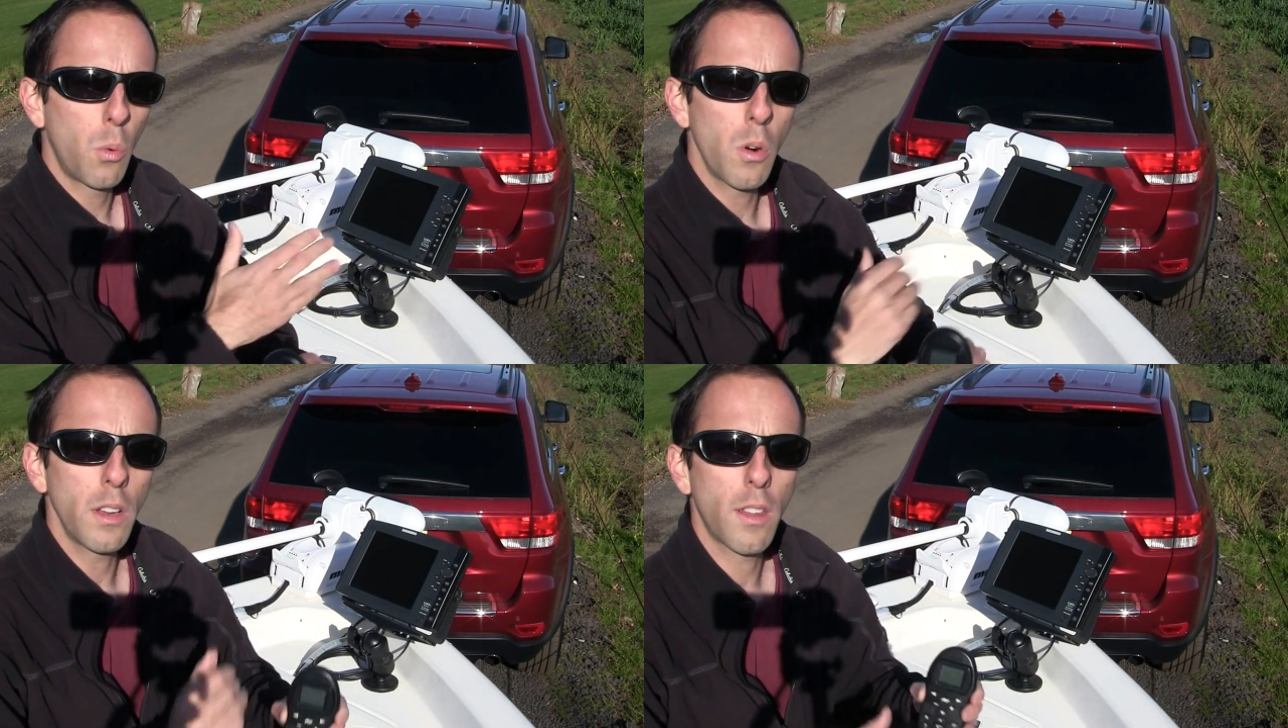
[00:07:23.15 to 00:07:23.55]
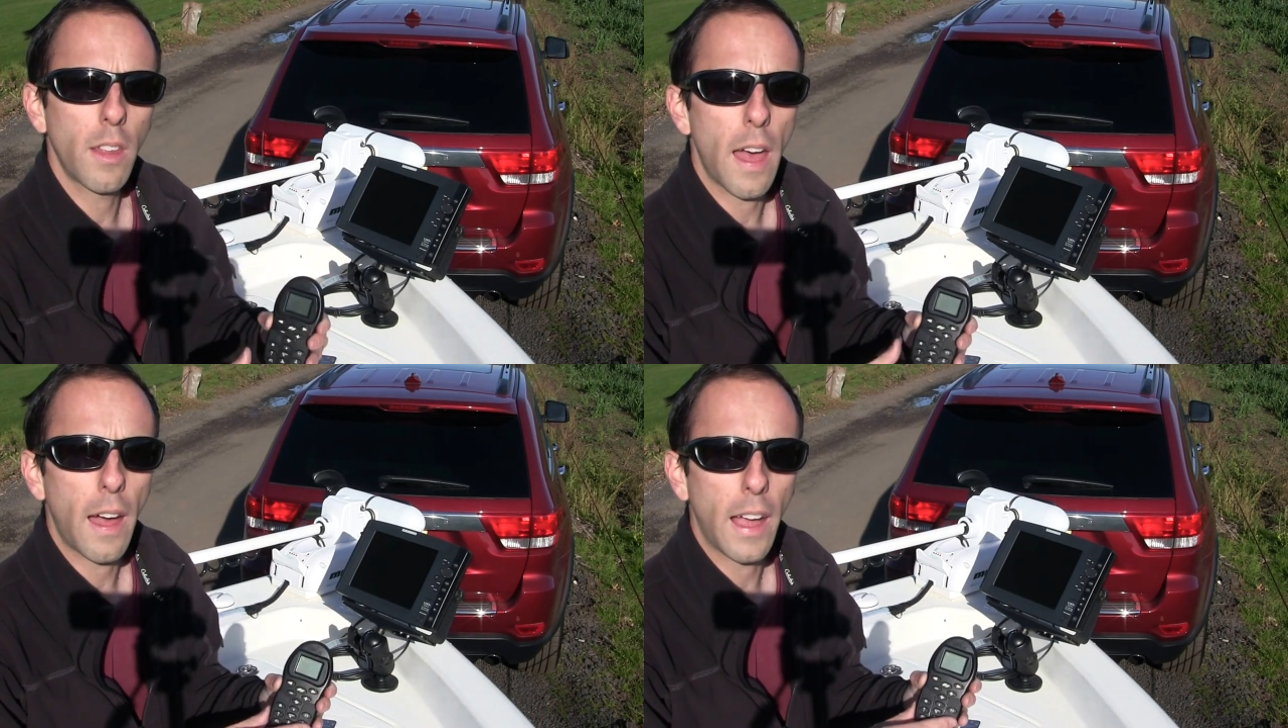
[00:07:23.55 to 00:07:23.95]
coordinates
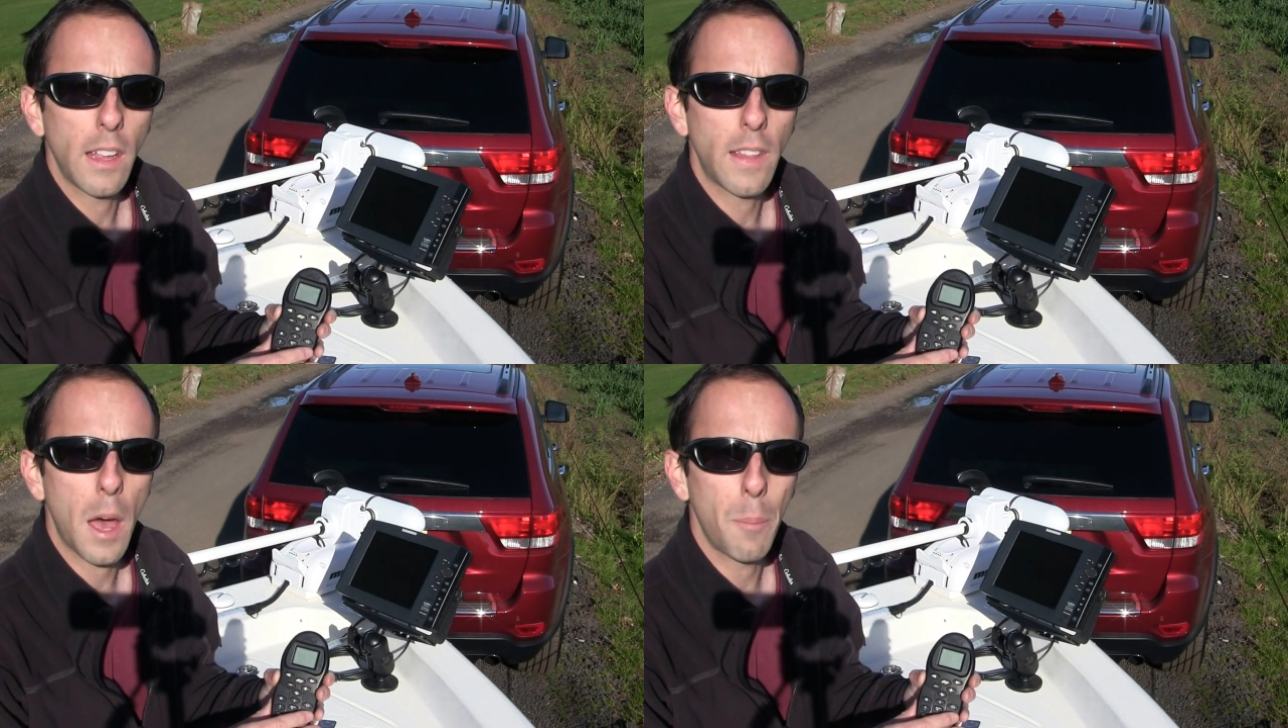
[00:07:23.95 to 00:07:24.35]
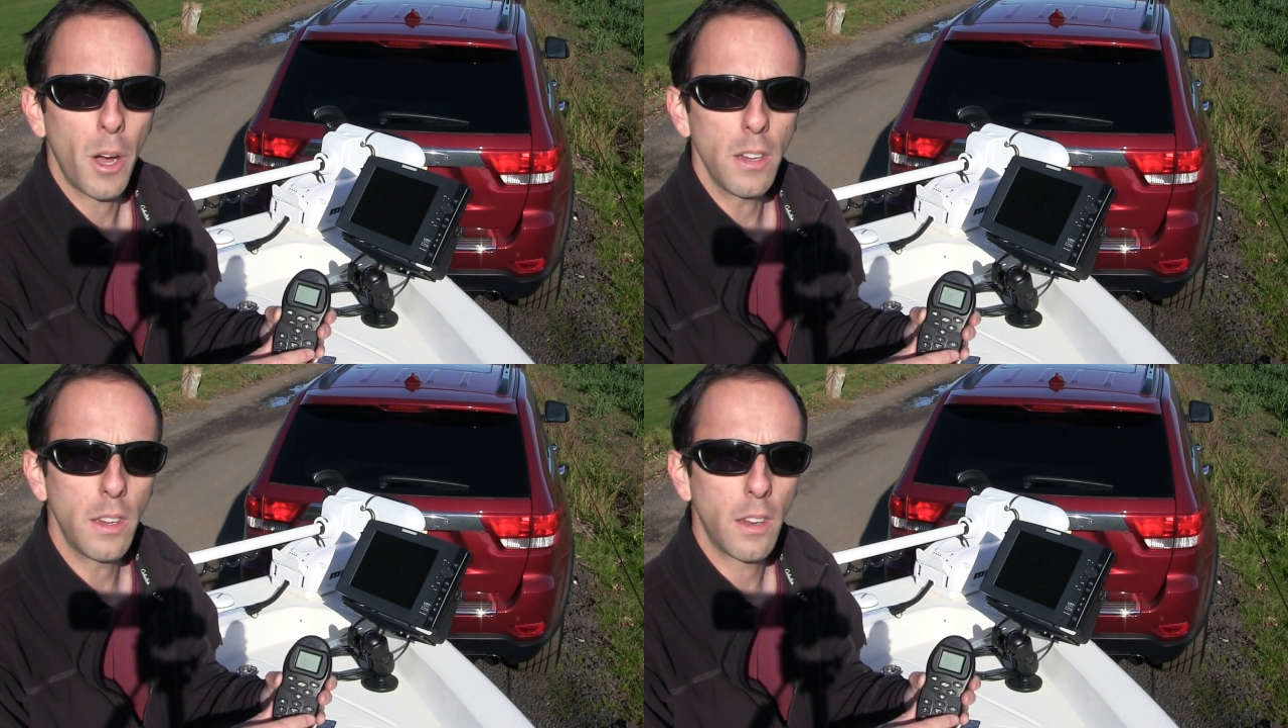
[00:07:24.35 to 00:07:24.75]
that I hit that
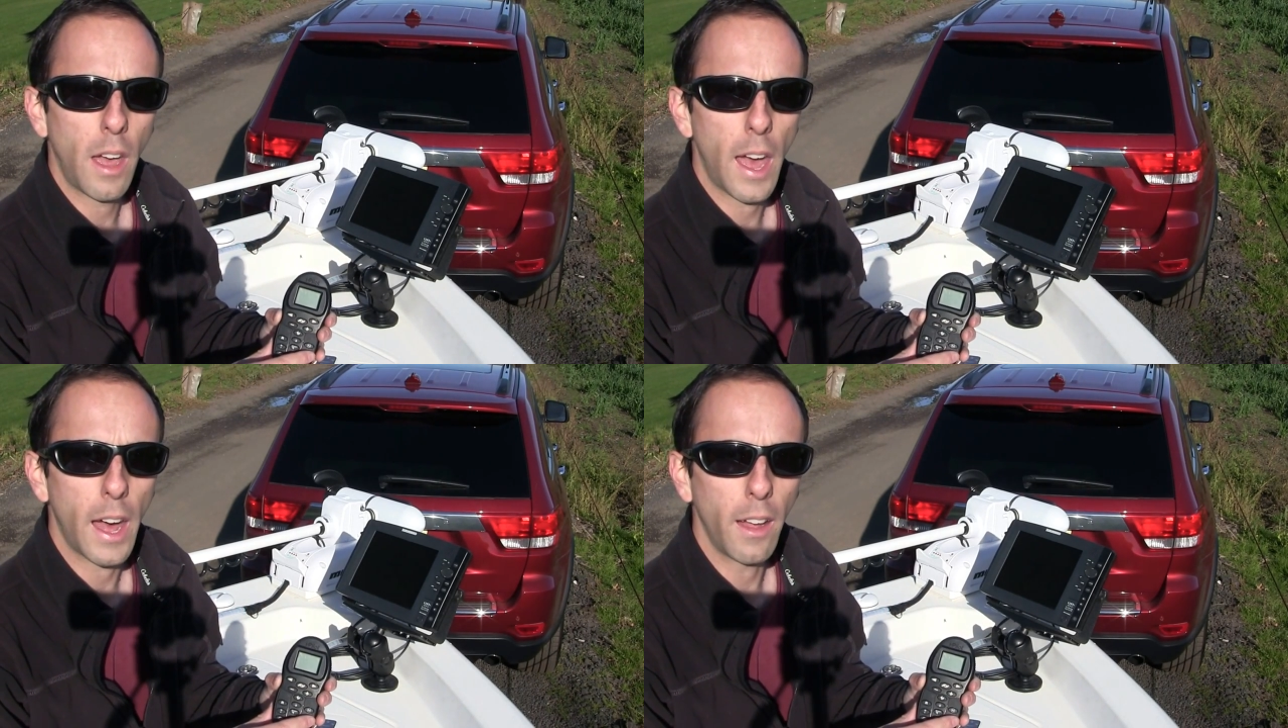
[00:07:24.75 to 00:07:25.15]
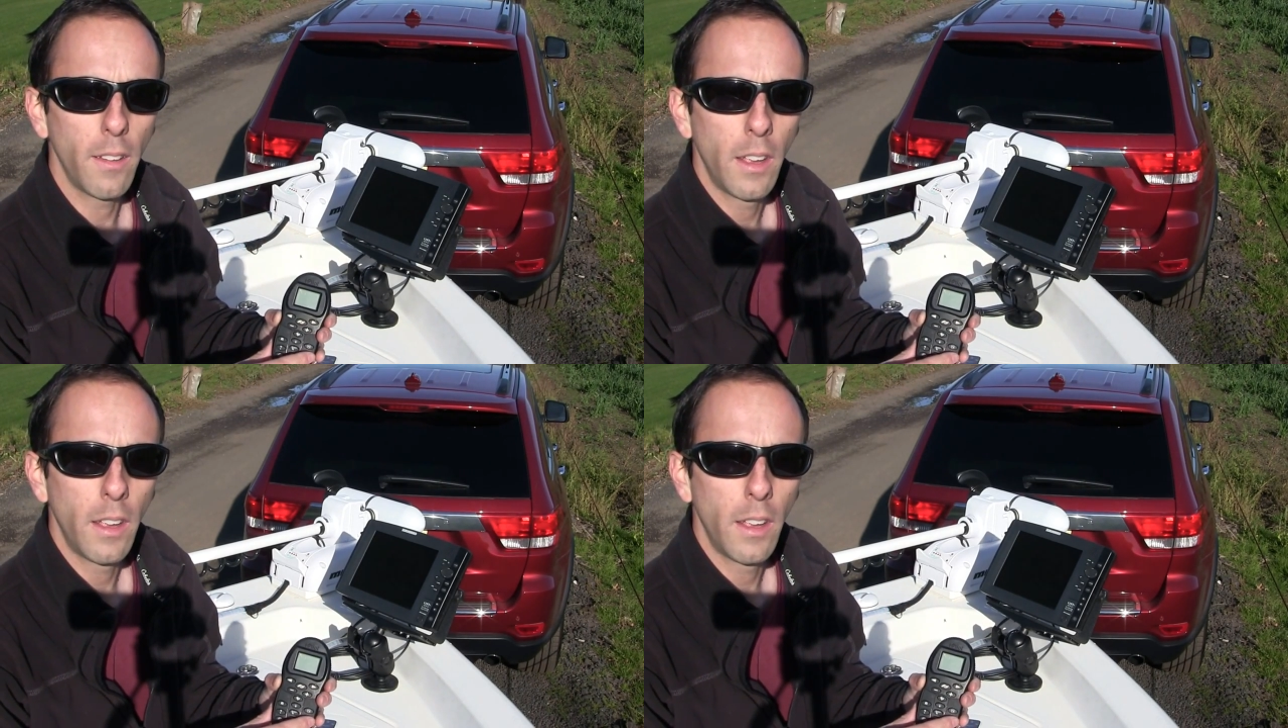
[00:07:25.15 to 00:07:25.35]
button at,